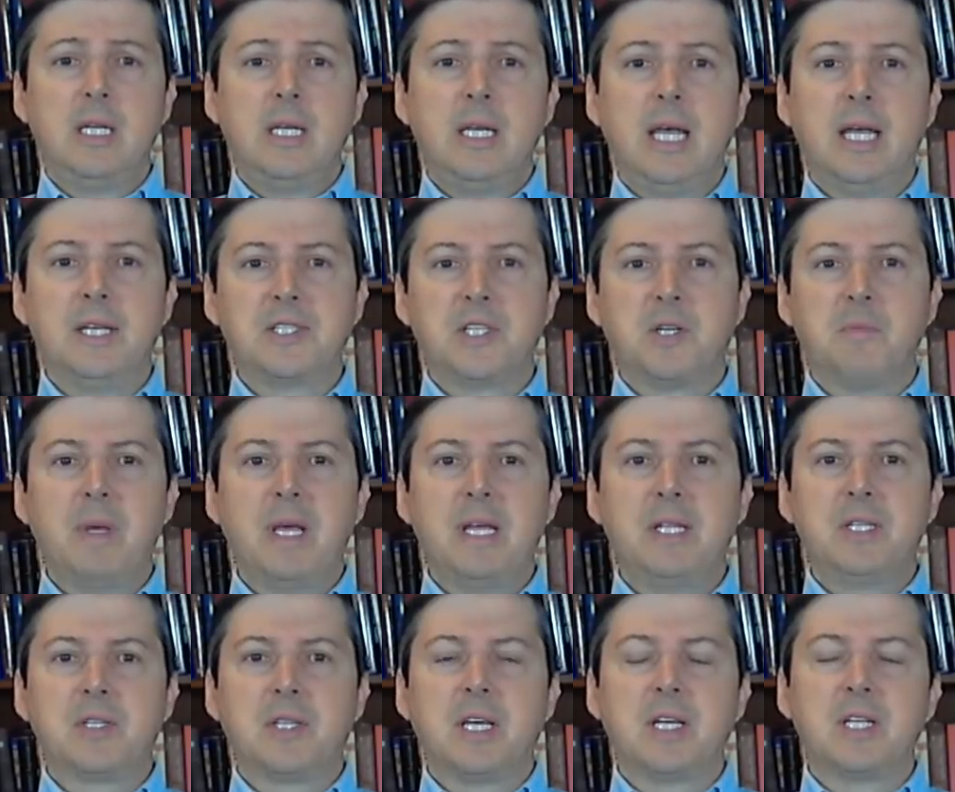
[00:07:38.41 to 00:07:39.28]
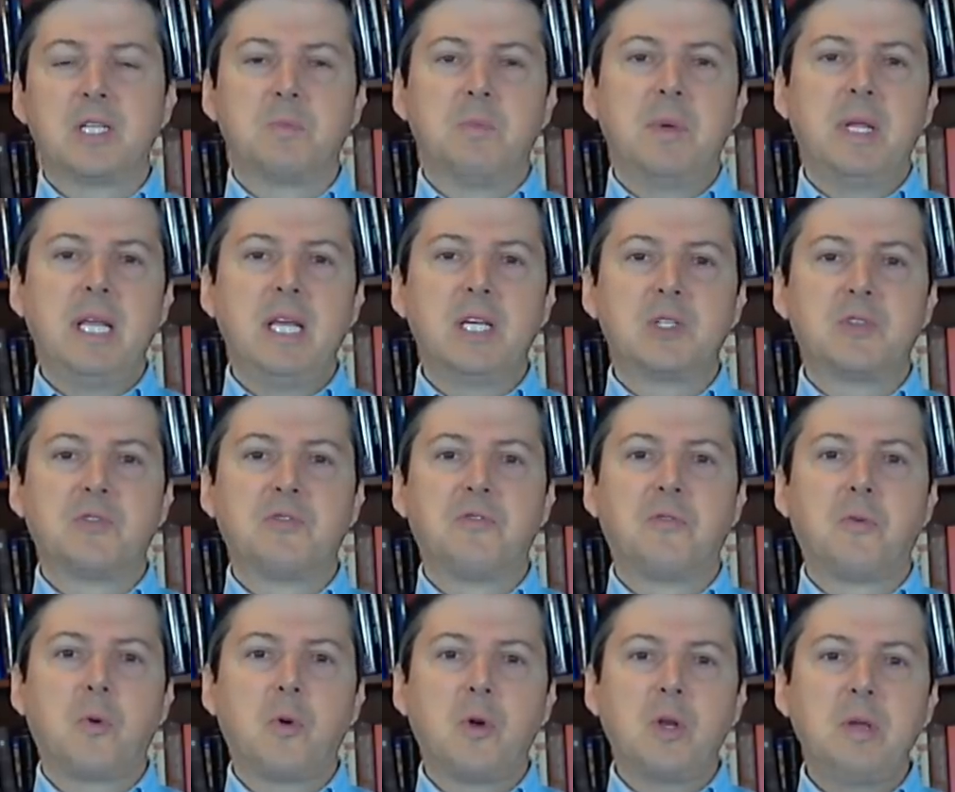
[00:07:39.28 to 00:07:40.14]
estimates that as many as
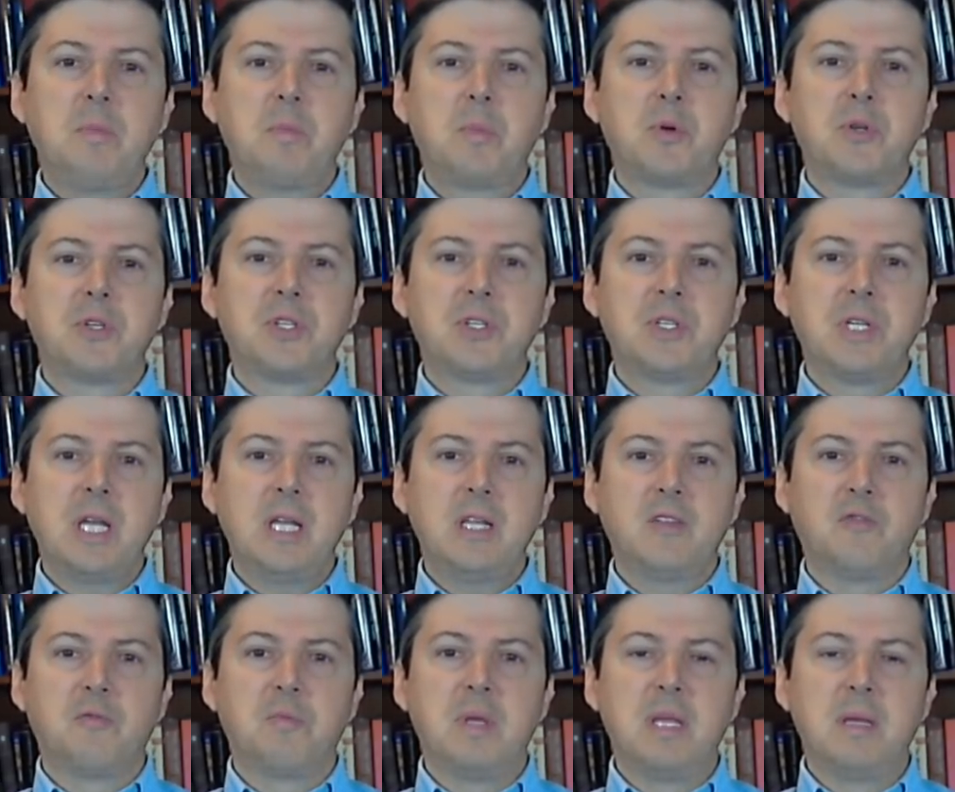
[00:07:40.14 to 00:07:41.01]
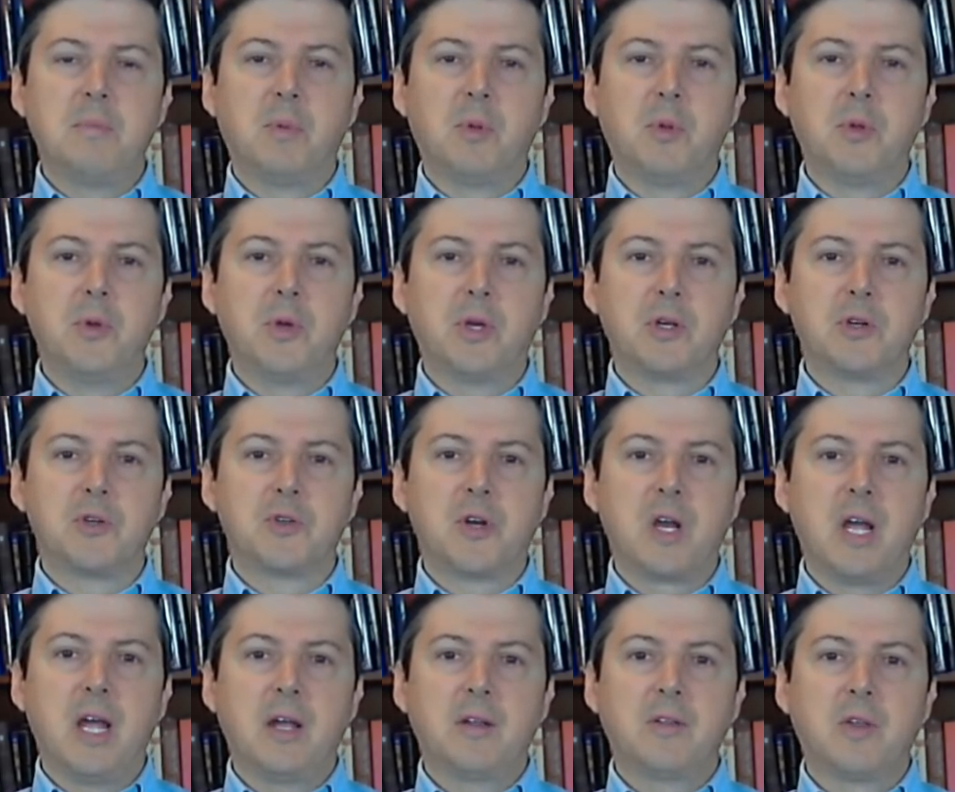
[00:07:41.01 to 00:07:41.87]
40% of people who
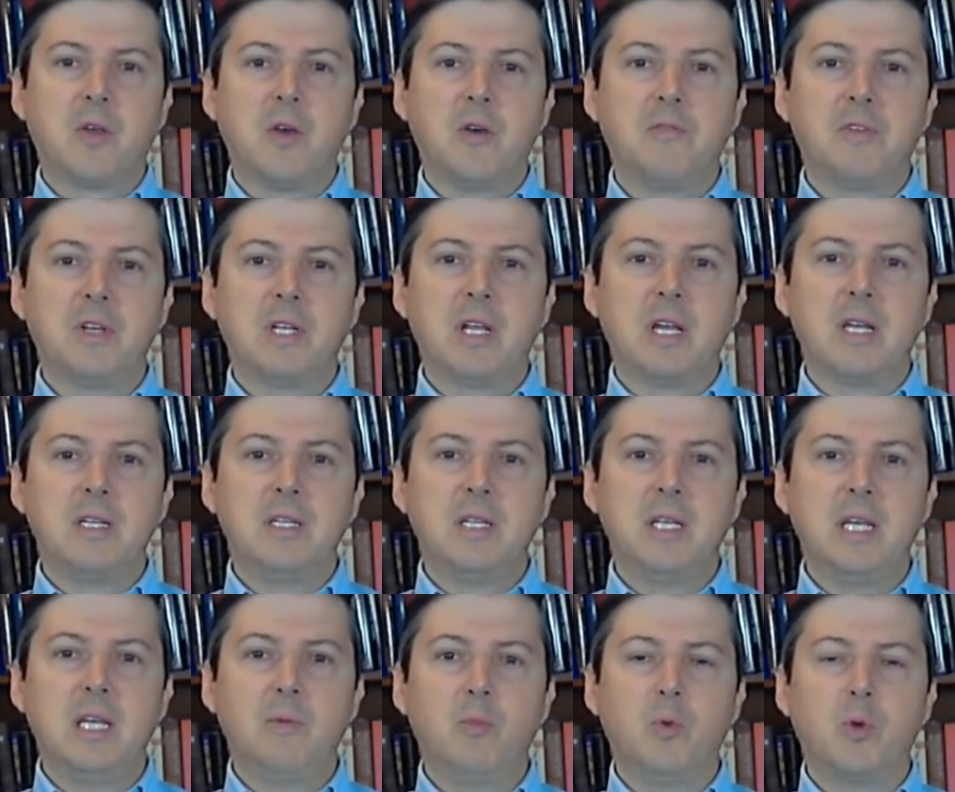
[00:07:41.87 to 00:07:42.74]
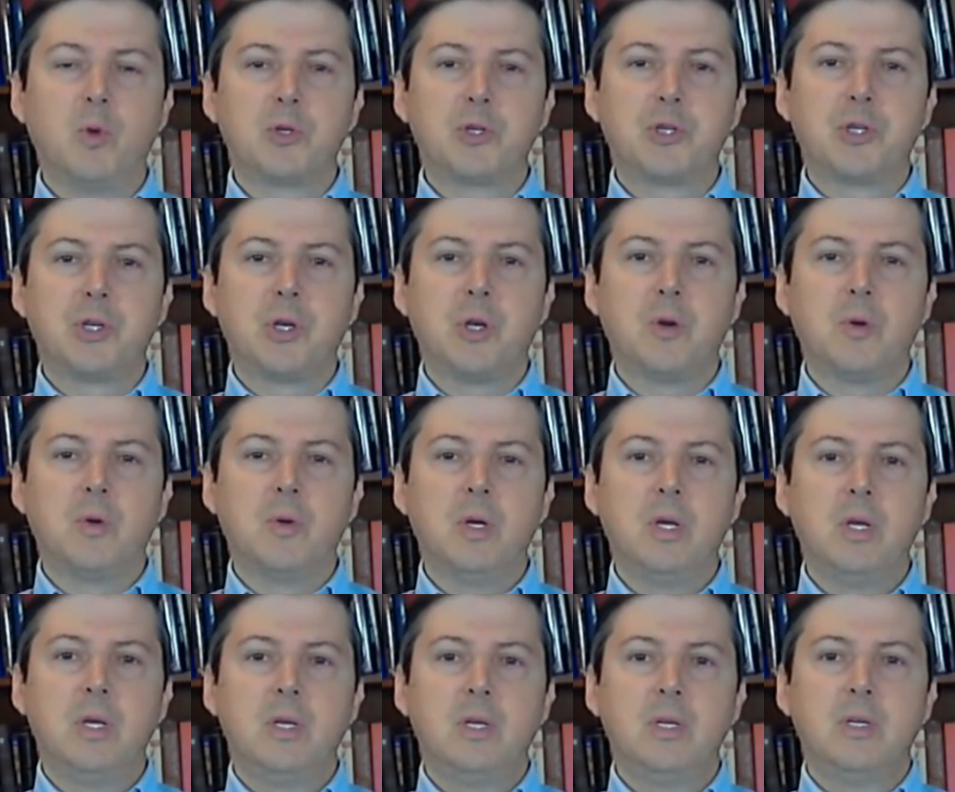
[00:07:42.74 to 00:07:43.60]
contract COVID-19 will show
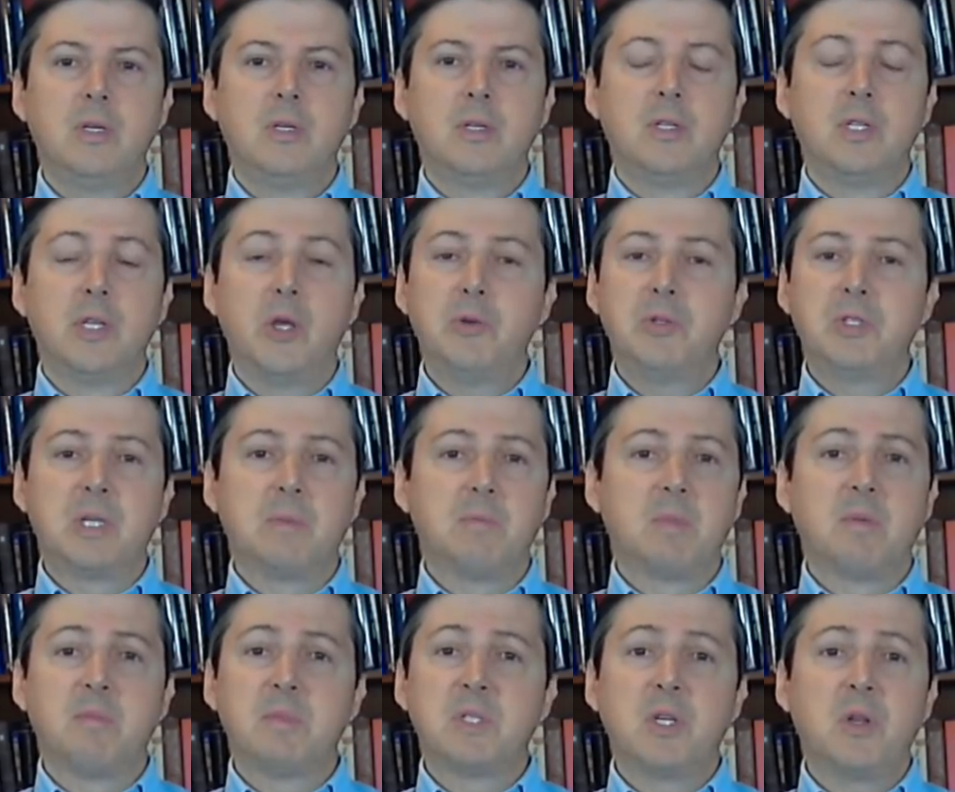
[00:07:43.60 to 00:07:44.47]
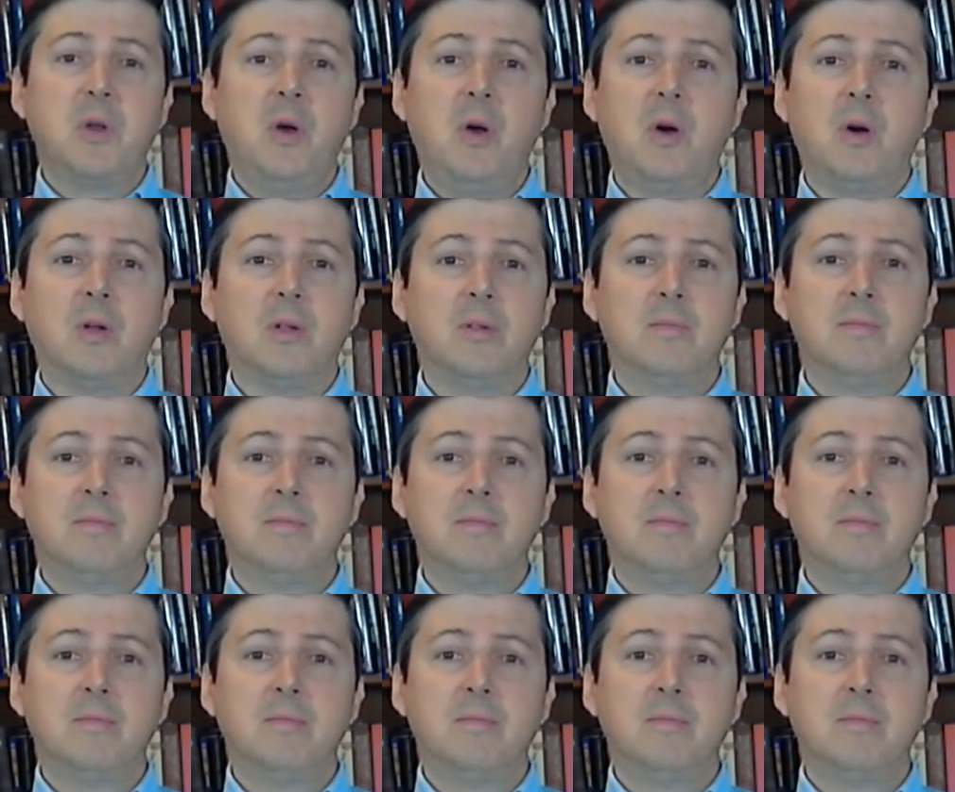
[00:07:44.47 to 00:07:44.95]
no symptoms at all.